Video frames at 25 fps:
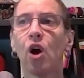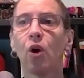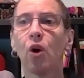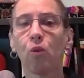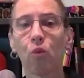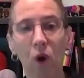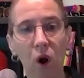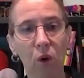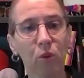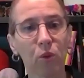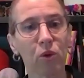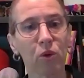
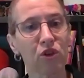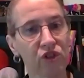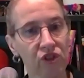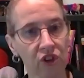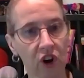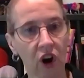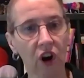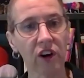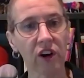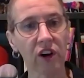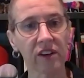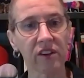What we're
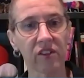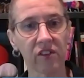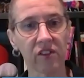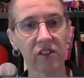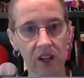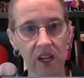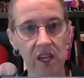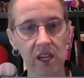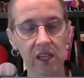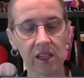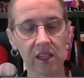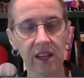starting to
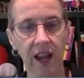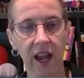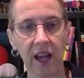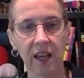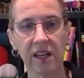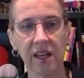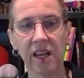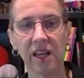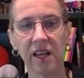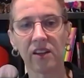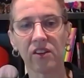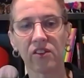see in
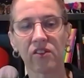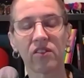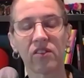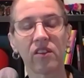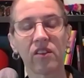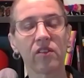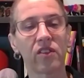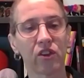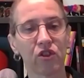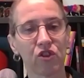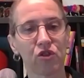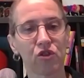Kenya is
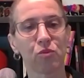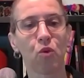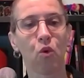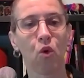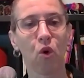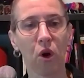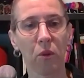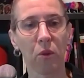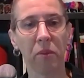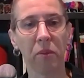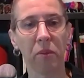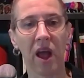that there's
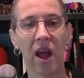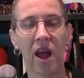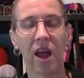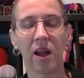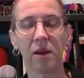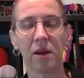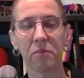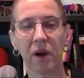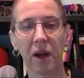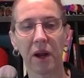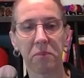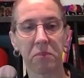more
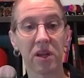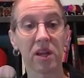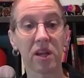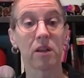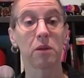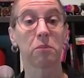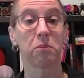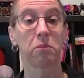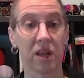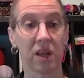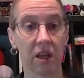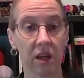paying by
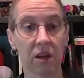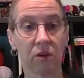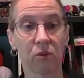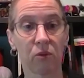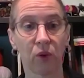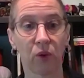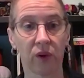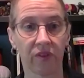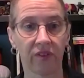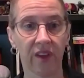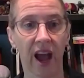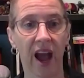P2P
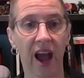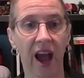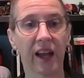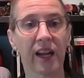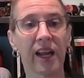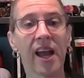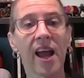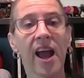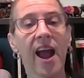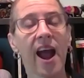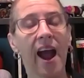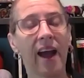with that,
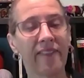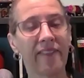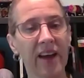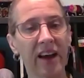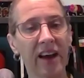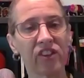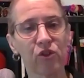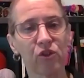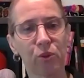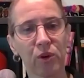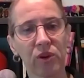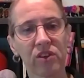and
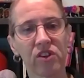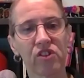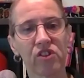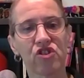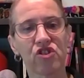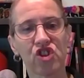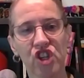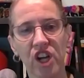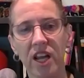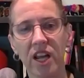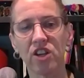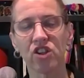that's where this
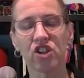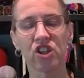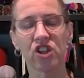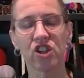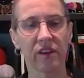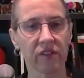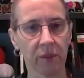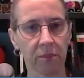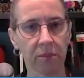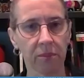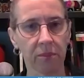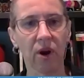changing
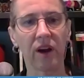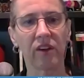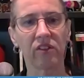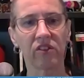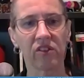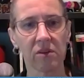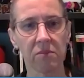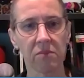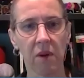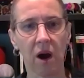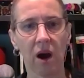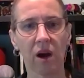of the
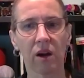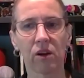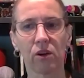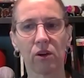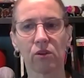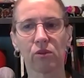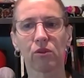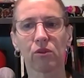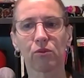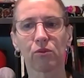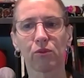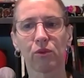pricing
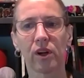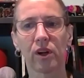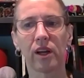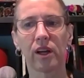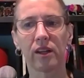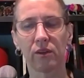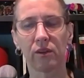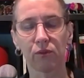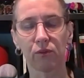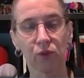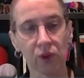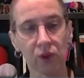model
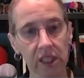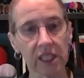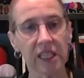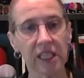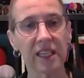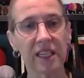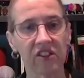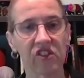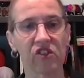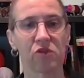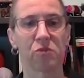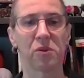really
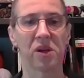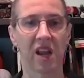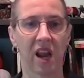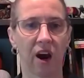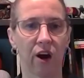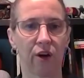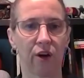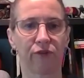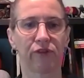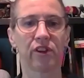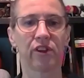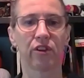needs to be
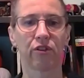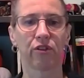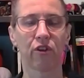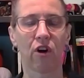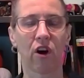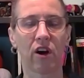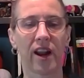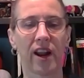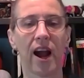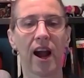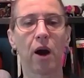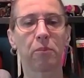carefully
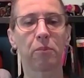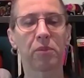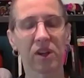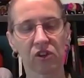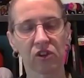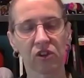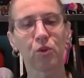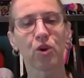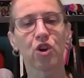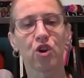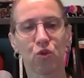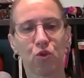thought out
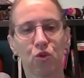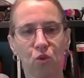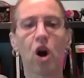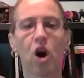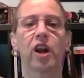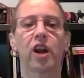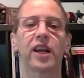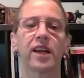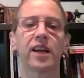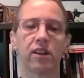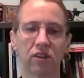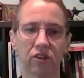because what you
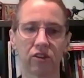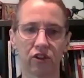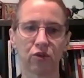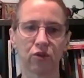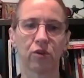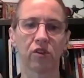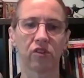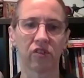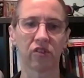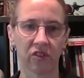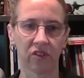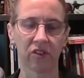want to do
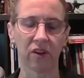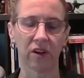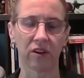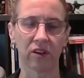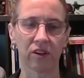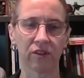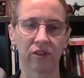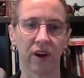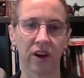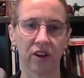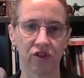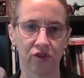is
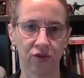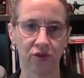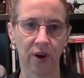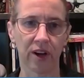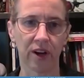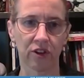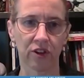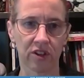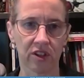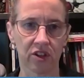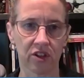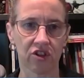incentivize
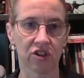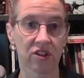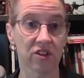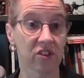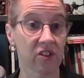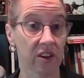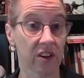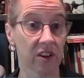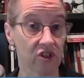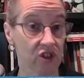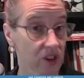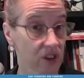greater
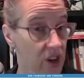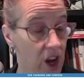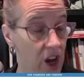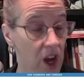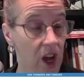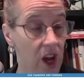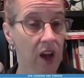digitization.